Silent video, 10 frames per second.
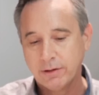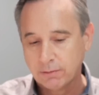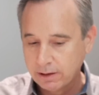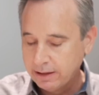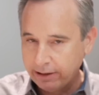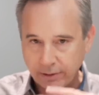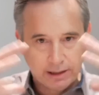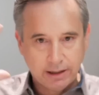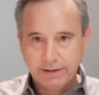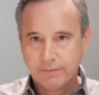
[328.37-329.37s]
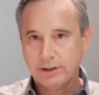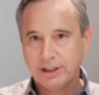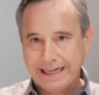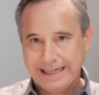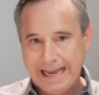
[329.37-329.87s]
And they're really only looking for
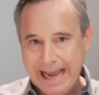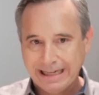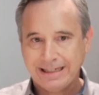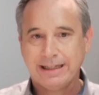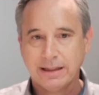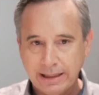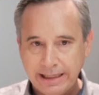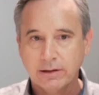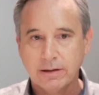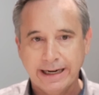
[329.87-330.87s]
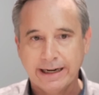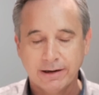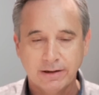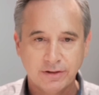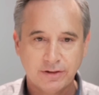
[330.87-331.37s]
gigantic legal
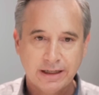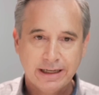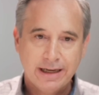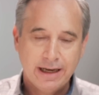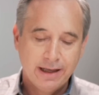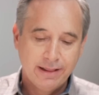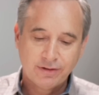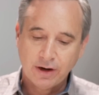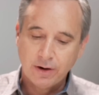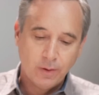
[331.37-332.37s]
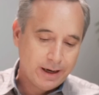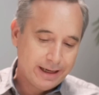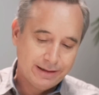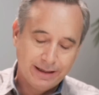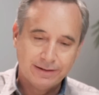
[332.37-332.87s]
errors. So
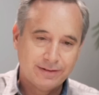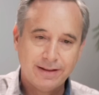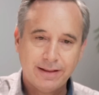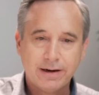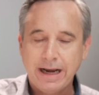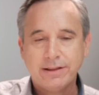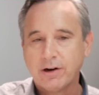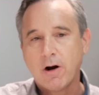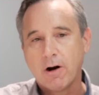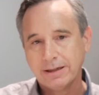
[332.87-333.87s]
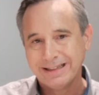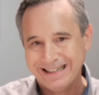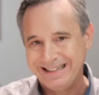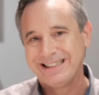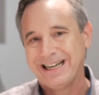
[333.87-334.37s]
it's there, and there
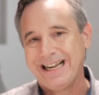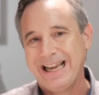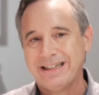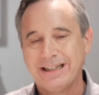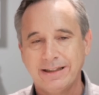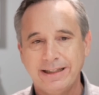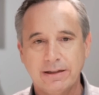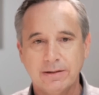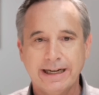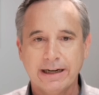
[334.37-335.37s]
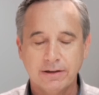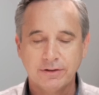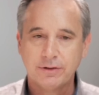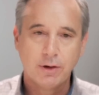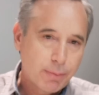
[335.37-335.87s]
aren't any gigantic legal
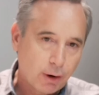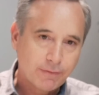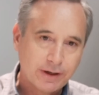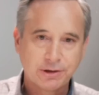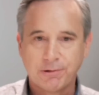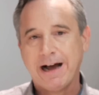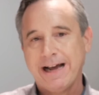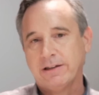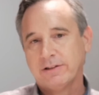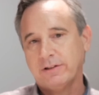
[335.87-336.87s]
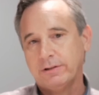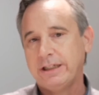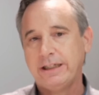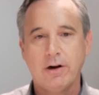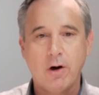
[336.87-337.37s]
errors. There's no perfect trial. So
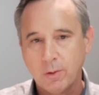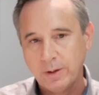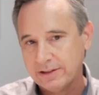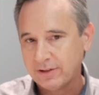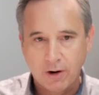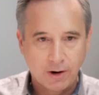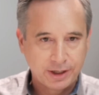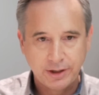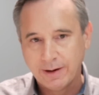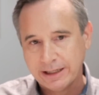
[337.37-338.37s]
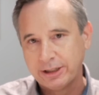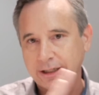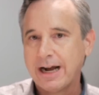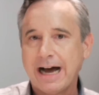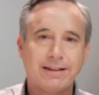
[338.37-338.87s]
she can always argue, I
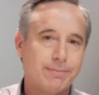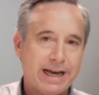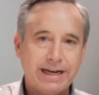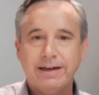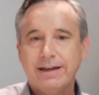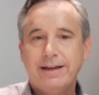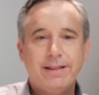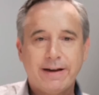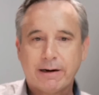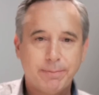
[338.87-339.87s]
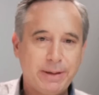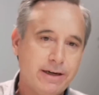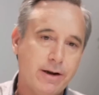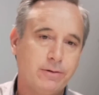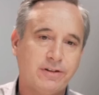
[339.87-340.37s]
should have gotten my
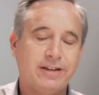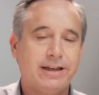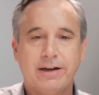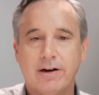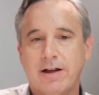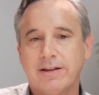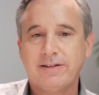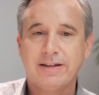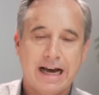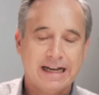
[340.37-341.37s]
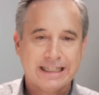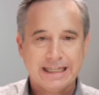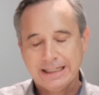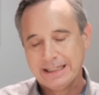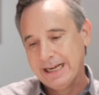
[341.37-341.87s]
therapy notes in and all this
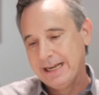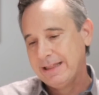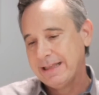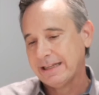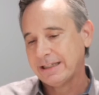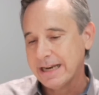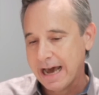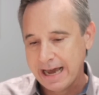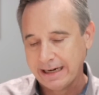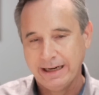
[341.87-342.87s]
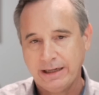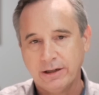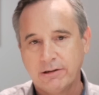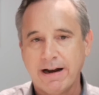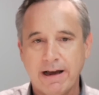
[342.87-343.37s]
nonsense. That's not a
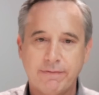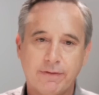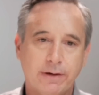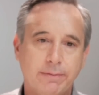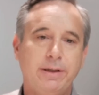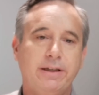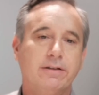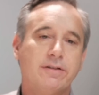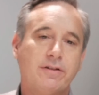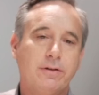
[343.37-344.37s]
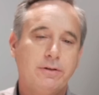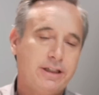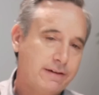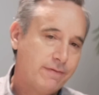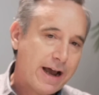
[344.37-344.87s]
good ground for an appeal. So
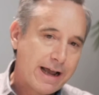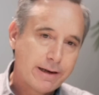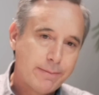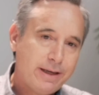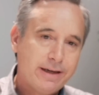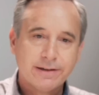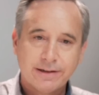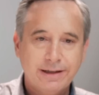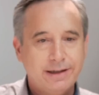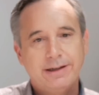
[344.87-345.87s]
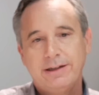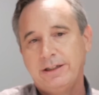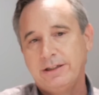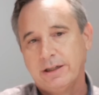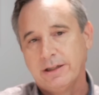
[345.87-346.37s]
she can file an appeal.
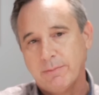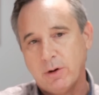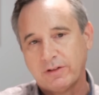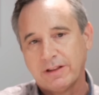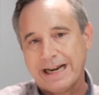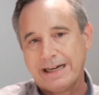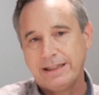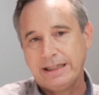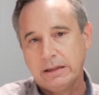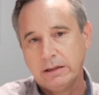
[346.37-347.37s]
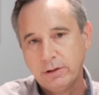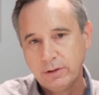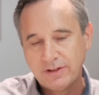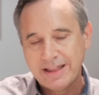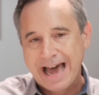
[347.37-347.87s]
She's going to most likely
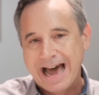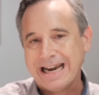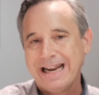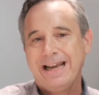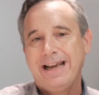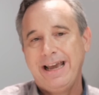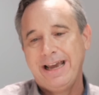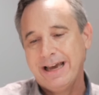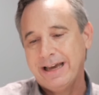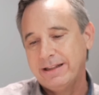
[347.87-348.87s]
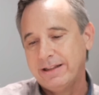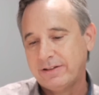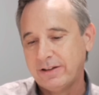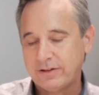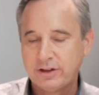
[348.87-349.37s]
lose that. And
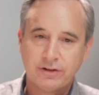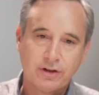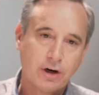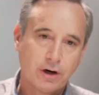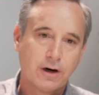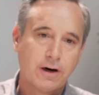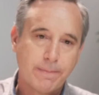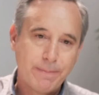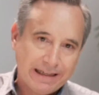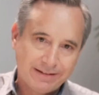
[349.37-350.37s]
this is just her